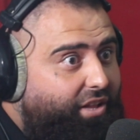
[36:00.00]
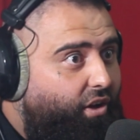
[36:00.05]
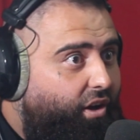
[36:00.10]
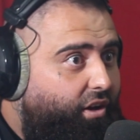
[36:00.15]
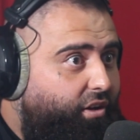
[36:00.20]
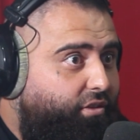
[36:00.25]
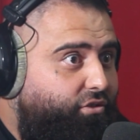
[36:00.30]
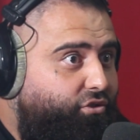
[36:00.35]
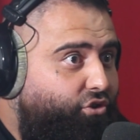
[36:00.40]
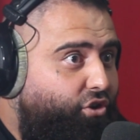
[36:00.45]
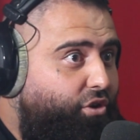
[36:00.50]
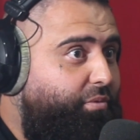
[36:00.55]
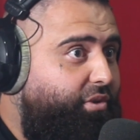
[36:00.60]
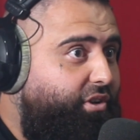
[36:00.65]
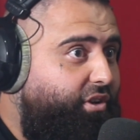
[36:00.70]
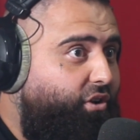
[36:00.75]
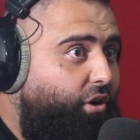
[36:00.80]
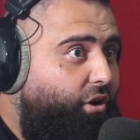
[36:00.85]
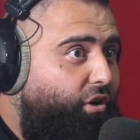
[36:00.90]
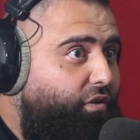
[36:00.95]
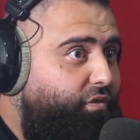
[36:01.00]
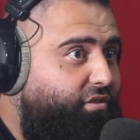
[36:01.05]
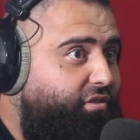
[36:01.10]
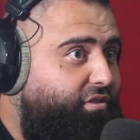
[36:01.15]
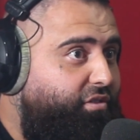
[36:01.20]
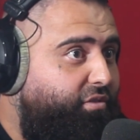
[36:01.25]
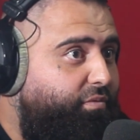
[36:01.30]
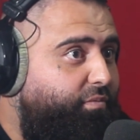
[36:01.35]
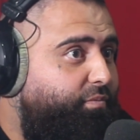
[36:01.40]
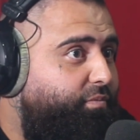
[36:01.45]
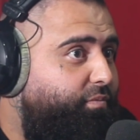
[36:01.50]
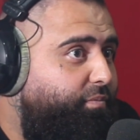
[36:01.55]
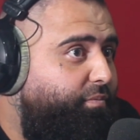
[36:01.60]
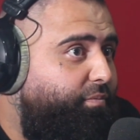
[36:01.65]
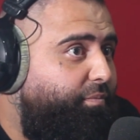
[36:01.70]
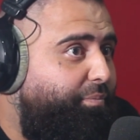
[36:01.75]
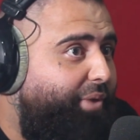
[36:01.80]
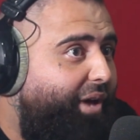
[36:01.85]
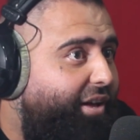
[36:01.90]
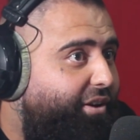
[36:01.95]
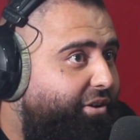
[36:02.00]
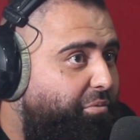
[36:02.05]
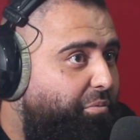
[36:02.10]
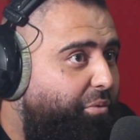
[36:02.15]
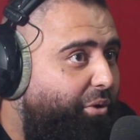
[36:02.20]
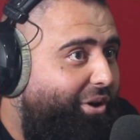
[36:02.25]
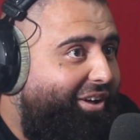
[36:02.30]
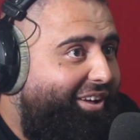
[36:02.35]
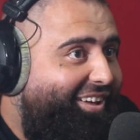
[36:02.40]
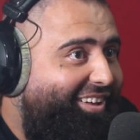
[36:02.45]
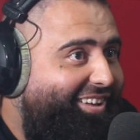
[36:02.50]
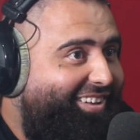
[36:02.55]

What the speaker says: Like, Germany got obviously battered by...